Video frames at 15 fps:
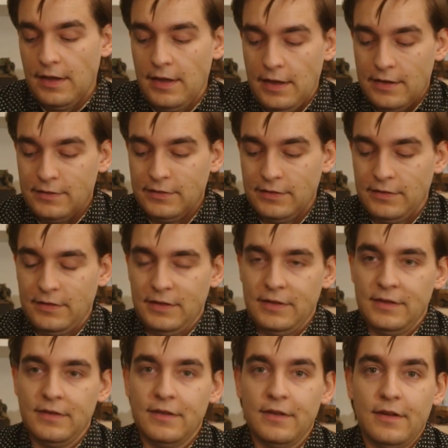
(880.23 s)
And
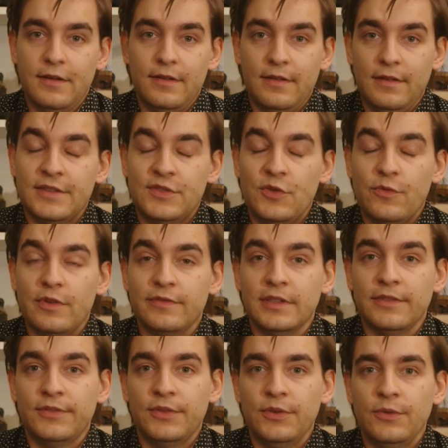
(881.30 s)
the
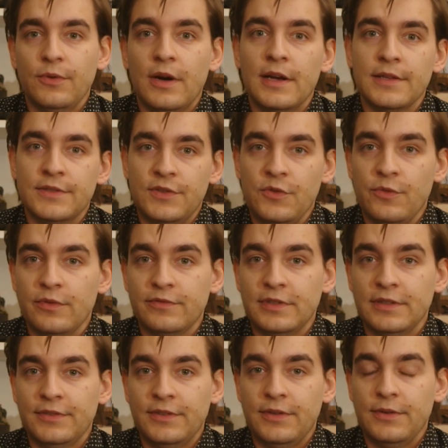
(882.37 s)
Su-152,
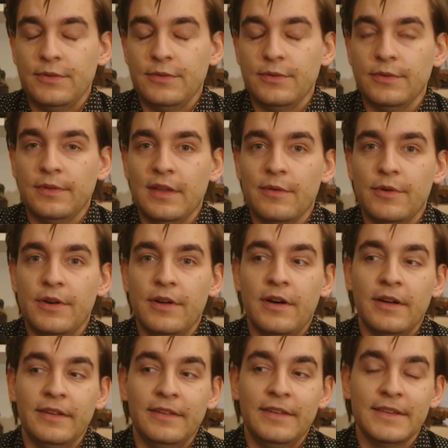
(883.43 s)
ISU-152, they were
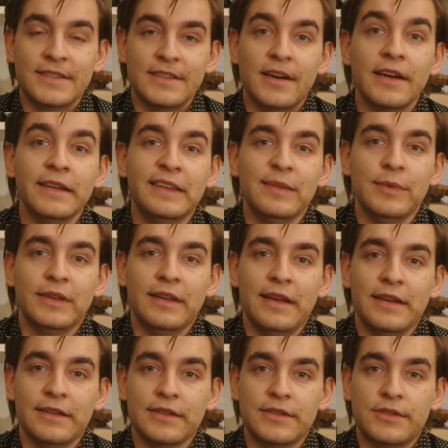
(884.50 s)
not designed to be
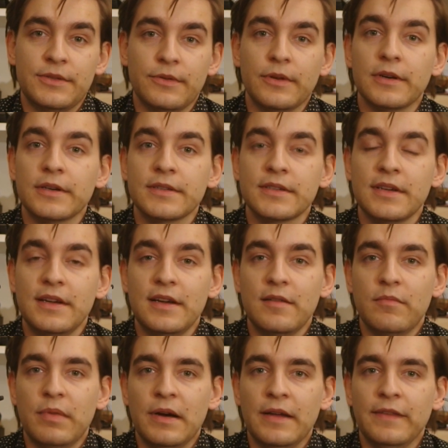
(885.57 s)
tank destroyers,
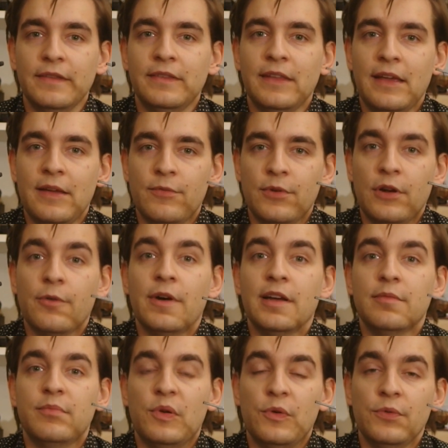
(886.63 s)
but they were
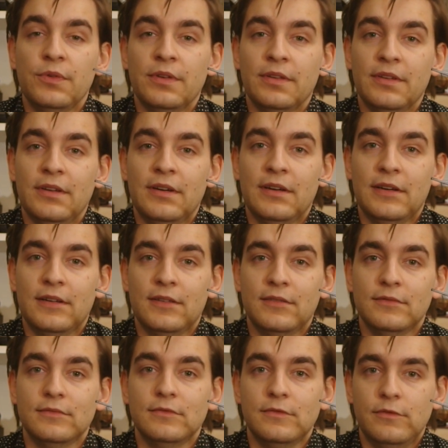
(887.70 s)
quite potent
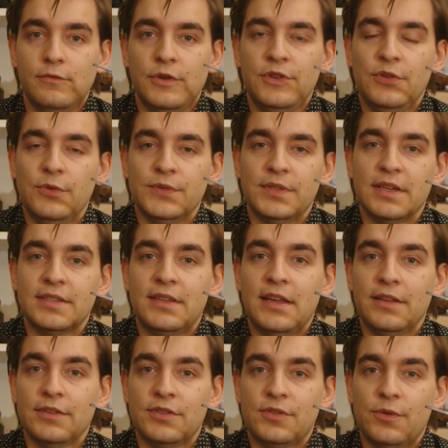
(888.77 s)
when used as
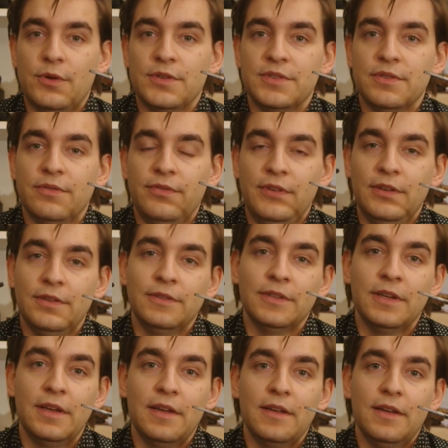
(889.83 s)
tank destroyers in the field,
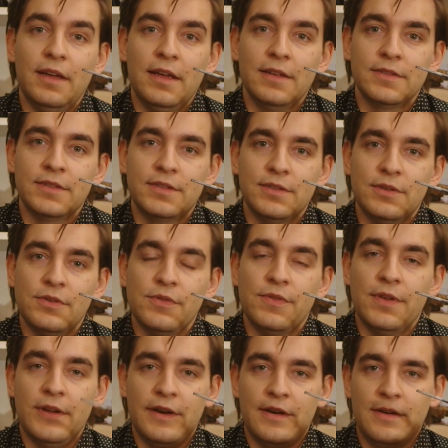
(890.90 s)
and so
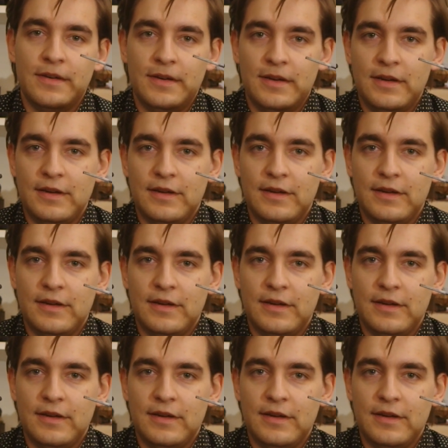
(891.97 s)
their